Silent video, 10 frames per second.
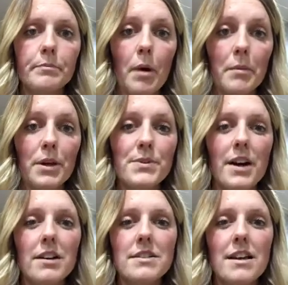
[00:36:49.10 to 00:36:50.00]
barbecue
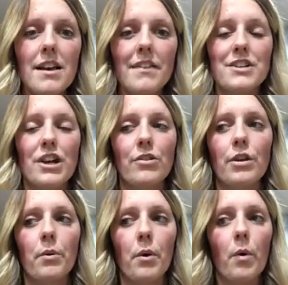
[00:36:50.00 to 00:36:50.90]
sauce. They
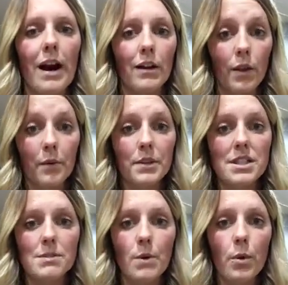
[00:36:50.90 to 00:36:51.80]
generally require liquid
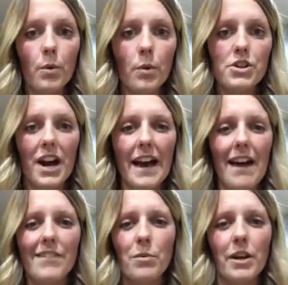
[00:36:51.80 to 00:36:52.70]
smoke, which I
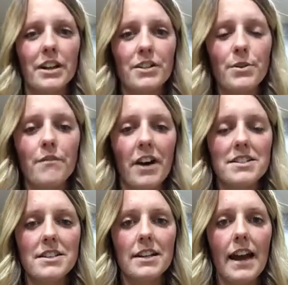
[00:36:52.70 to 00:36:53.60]
haven't wanted to
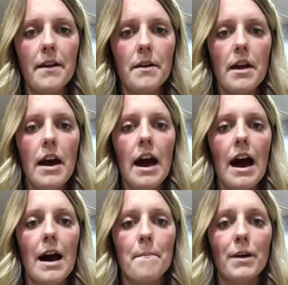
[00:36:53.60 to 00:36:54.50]
invest in yet.
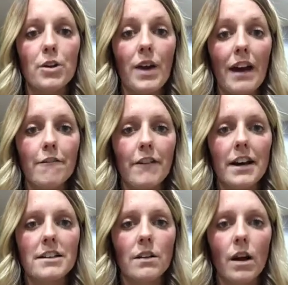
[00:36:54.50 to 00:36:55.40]
But you can
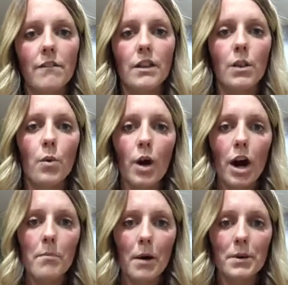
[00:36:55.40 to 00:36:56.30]
find a lot of the low
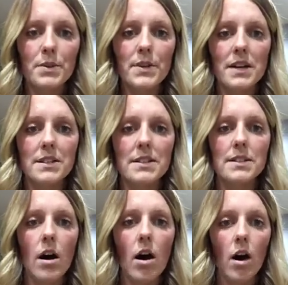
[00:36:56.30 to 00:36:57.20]
carb barbecue sauces
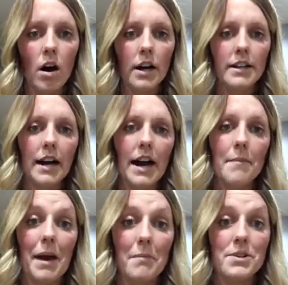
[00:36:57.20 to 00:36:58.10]
on
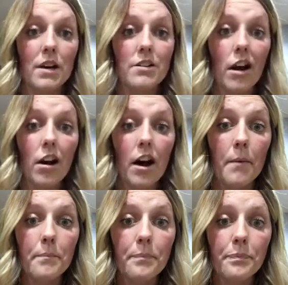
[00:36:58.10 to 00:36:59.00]

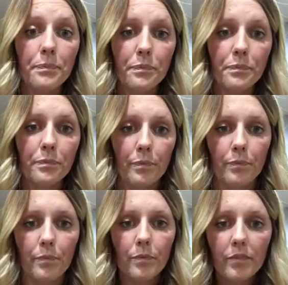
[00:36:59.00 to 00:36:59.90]
Amazon.com.
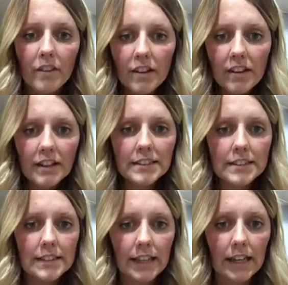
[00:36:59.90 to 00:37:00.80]
Let's
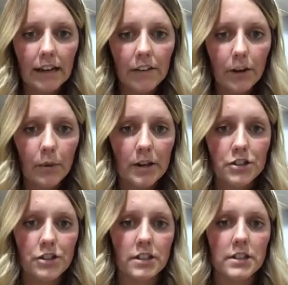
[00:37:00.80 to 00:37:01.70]
see, other
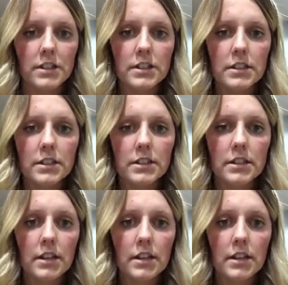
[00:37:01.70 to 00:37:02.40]
questions.